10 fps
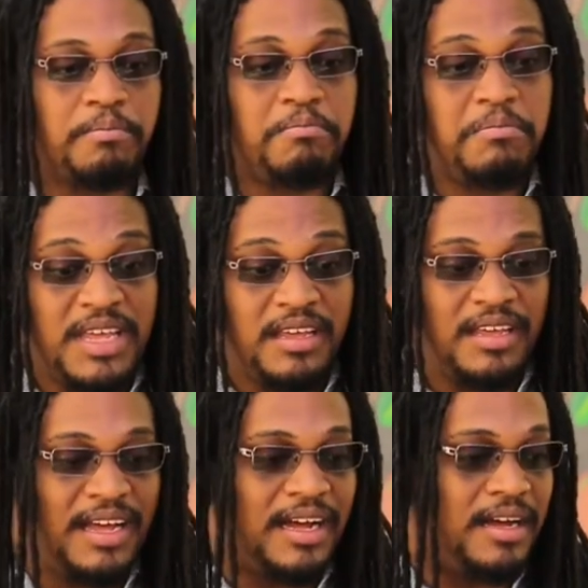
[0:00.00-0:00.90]
me,
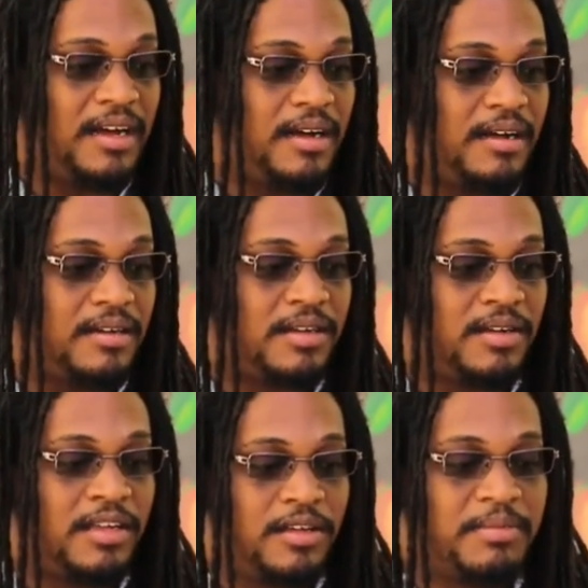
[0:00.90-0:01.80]
uh, the
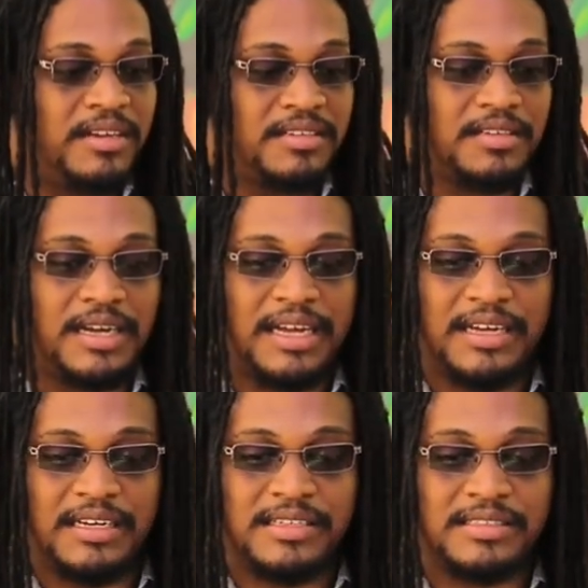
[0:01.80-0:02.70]
incubator
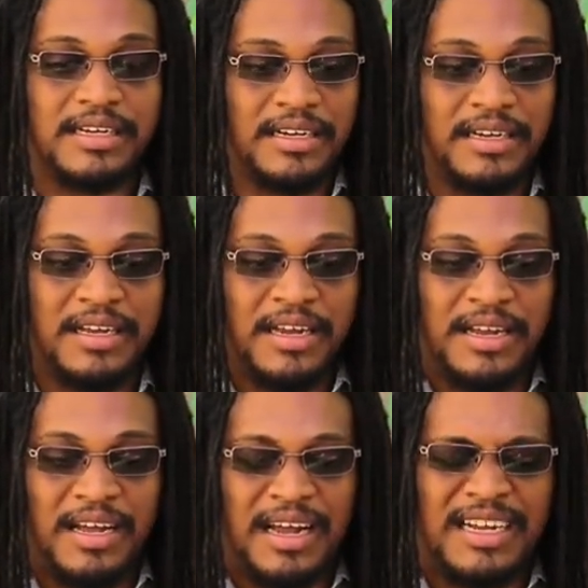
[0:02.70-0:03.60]
has like
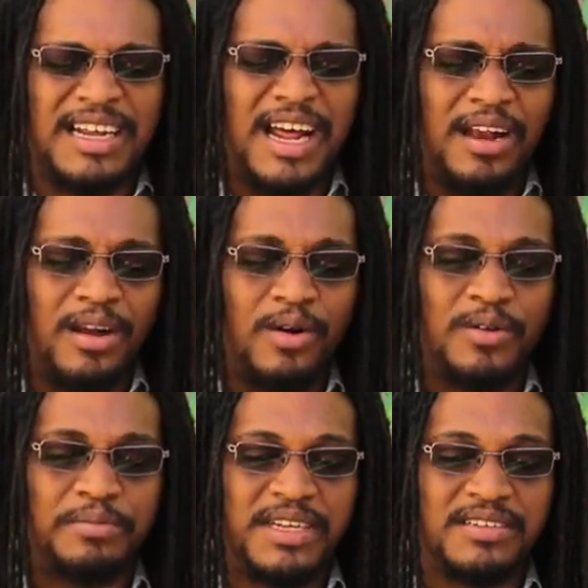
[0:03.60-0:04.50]
has
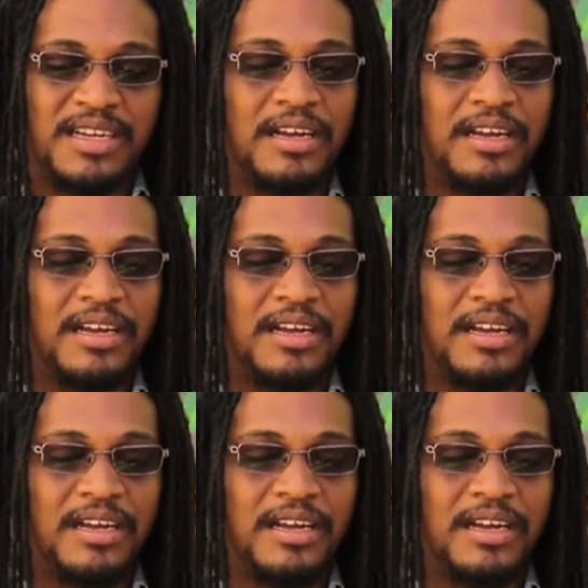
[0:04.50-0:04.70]
allowed me to